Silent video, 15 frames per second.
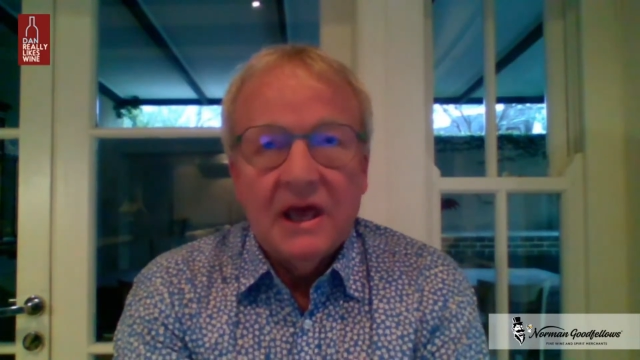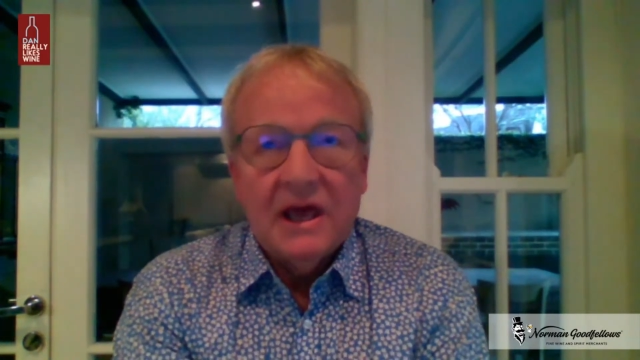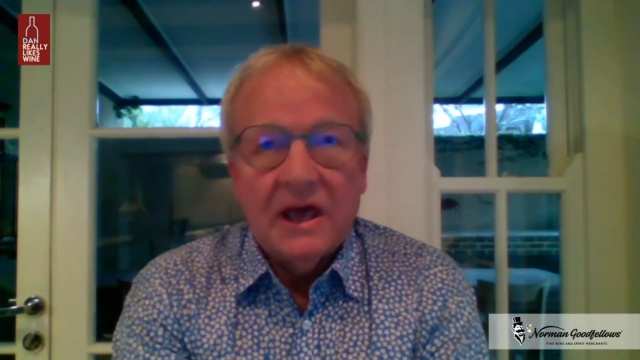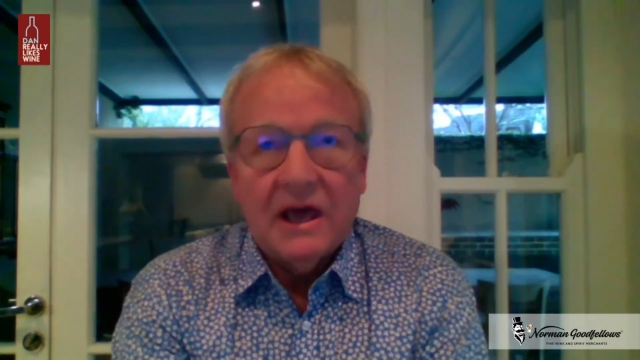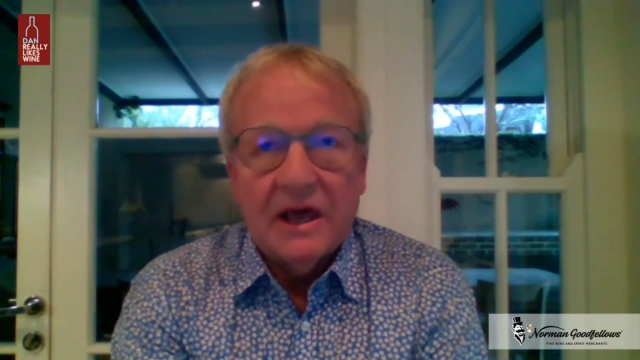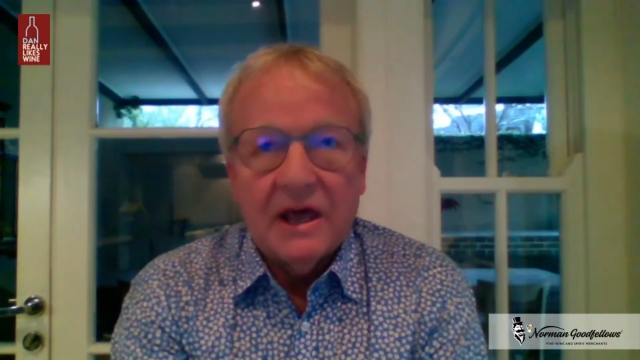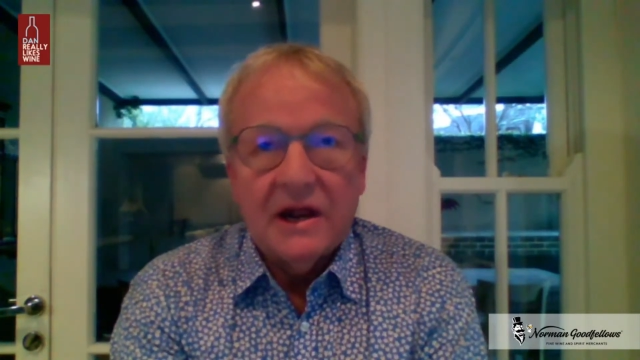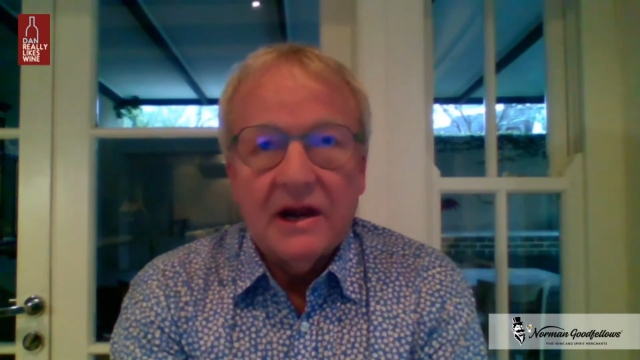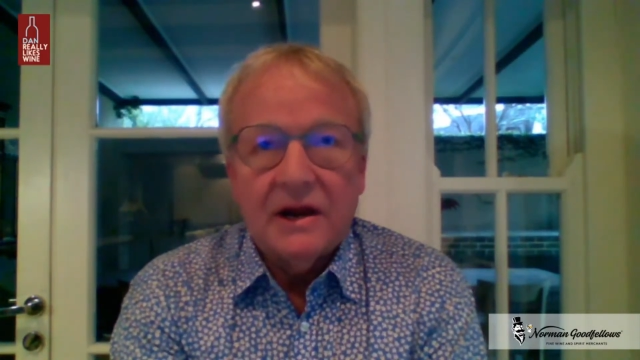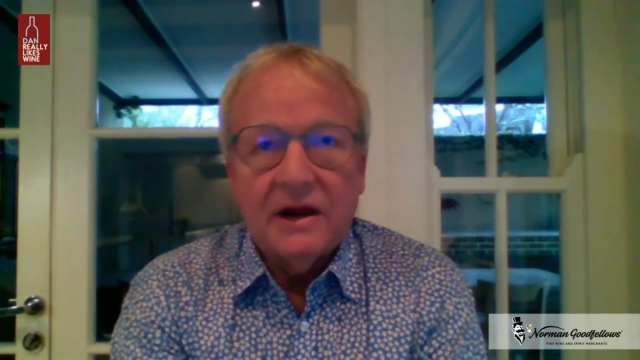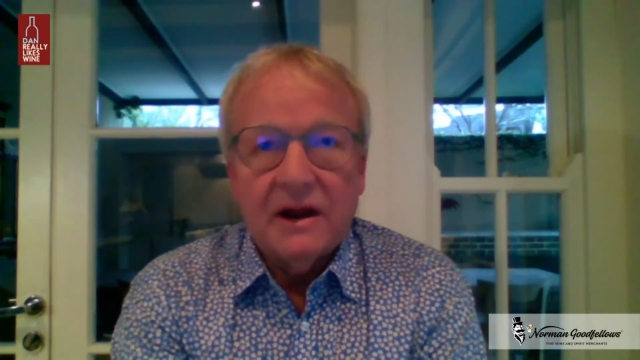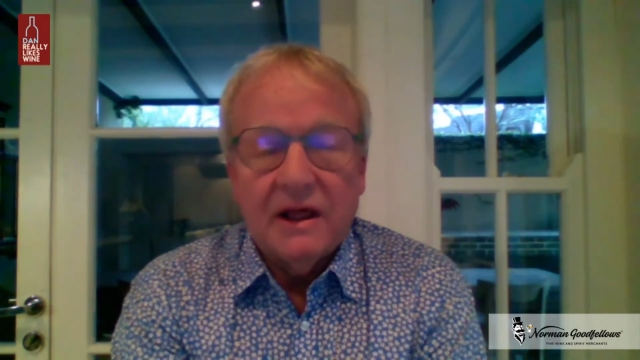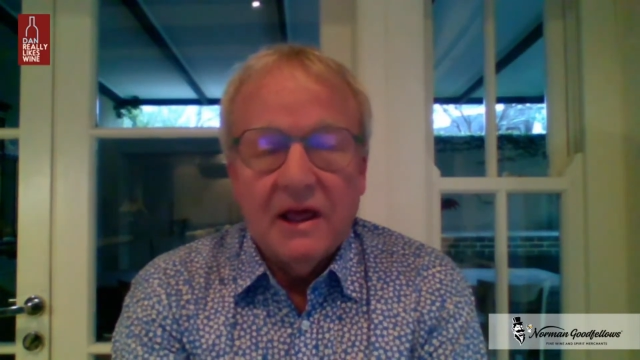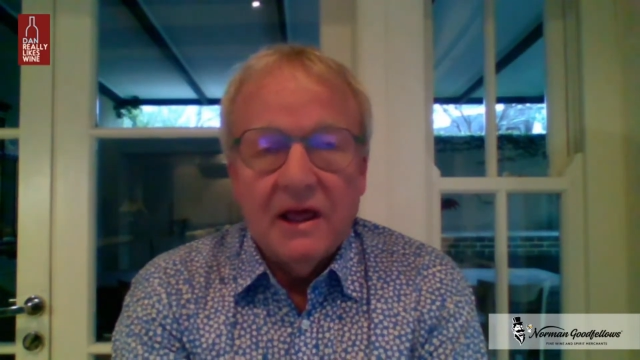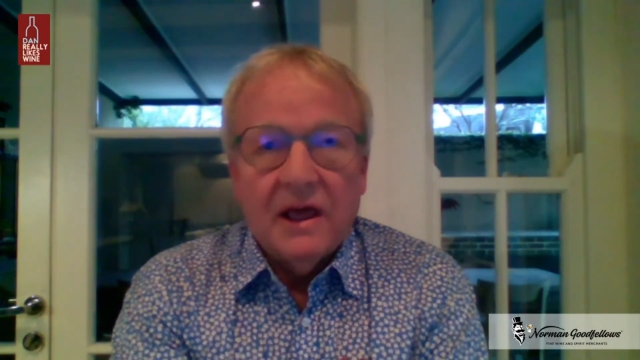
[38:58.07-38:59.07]

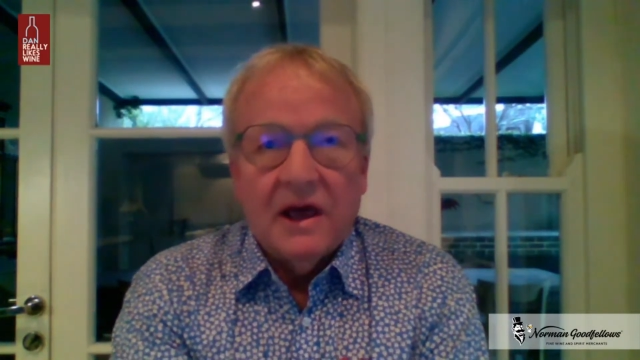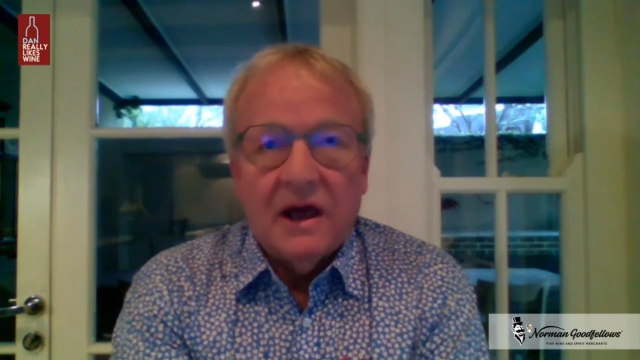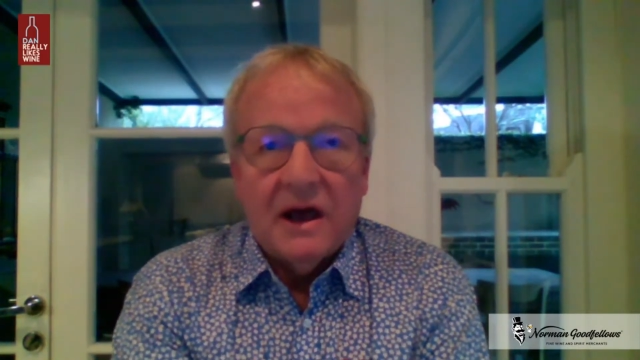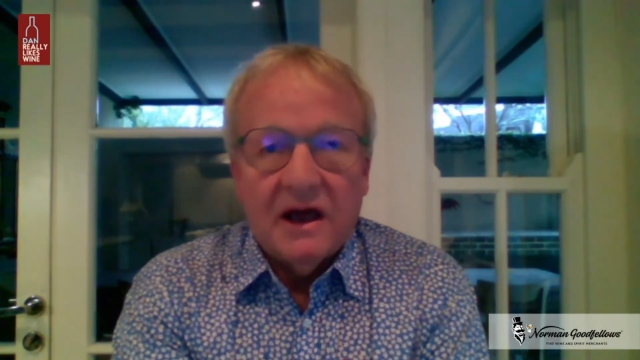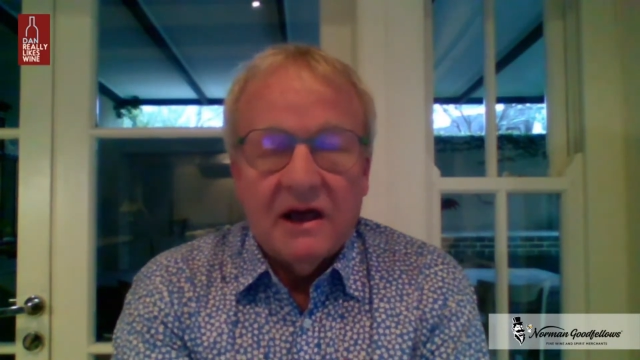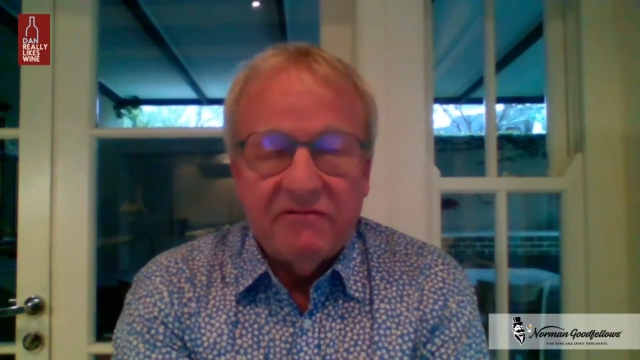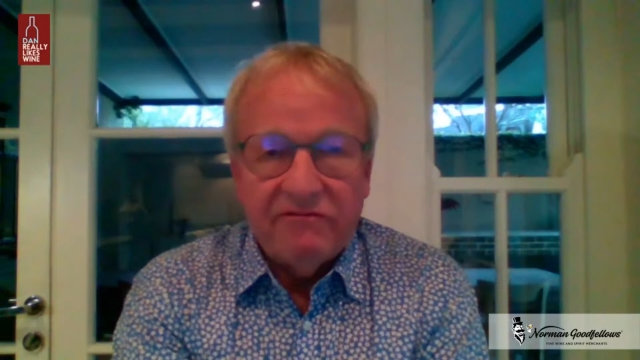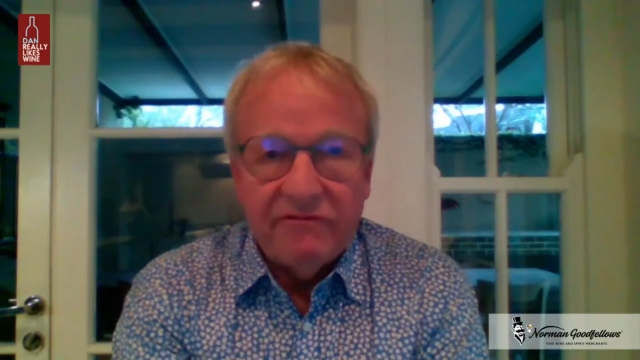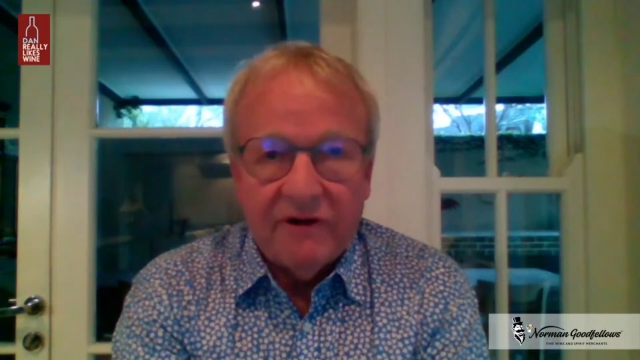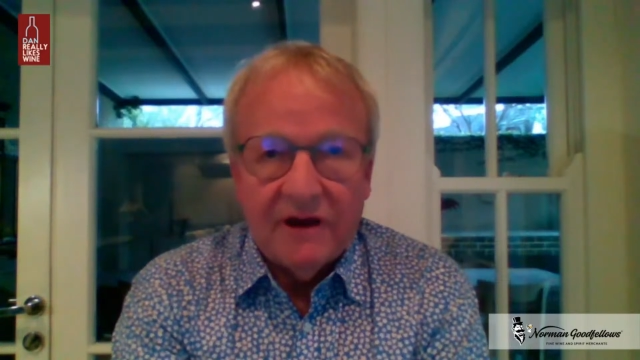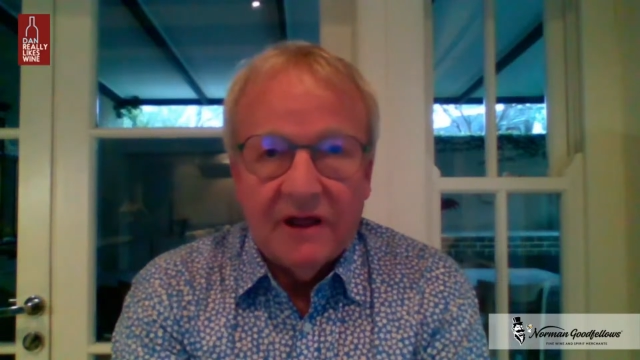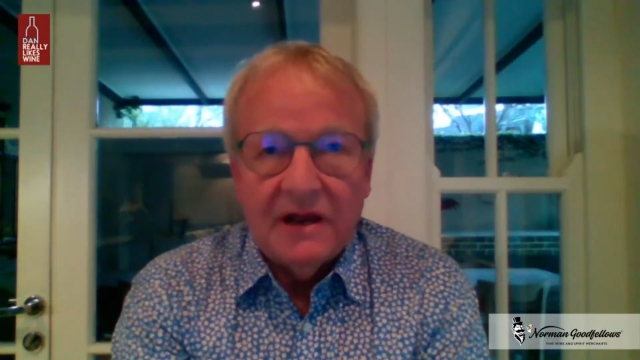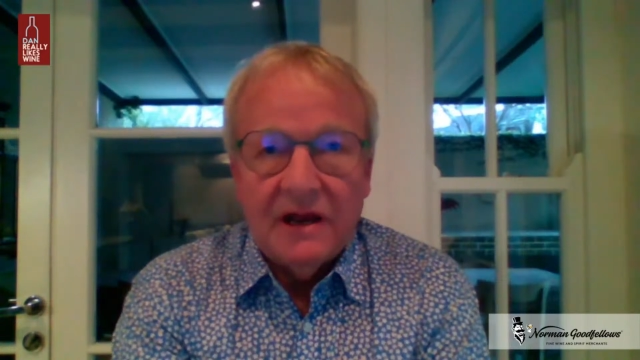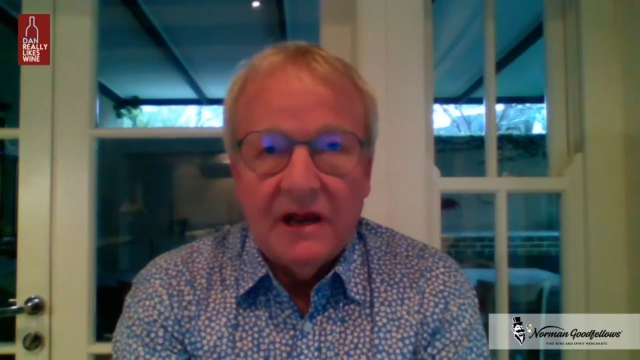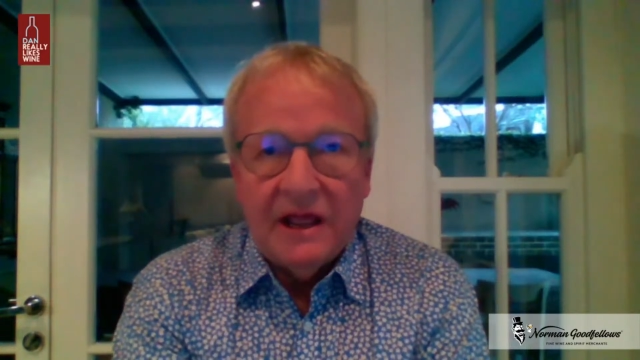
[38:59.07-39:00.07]
and I
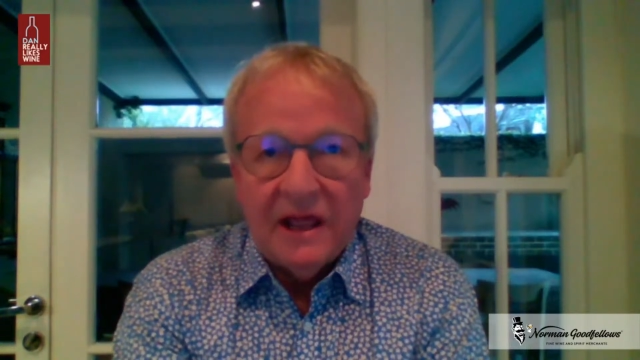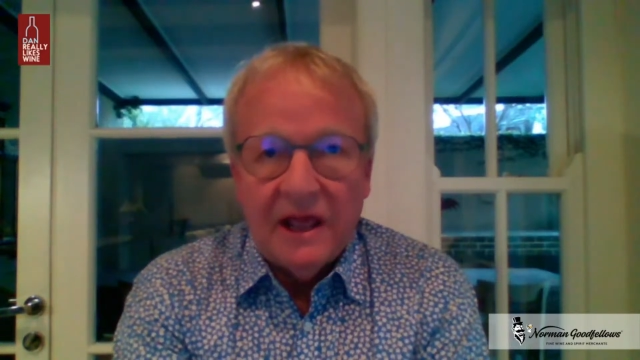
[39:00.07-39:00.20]
finally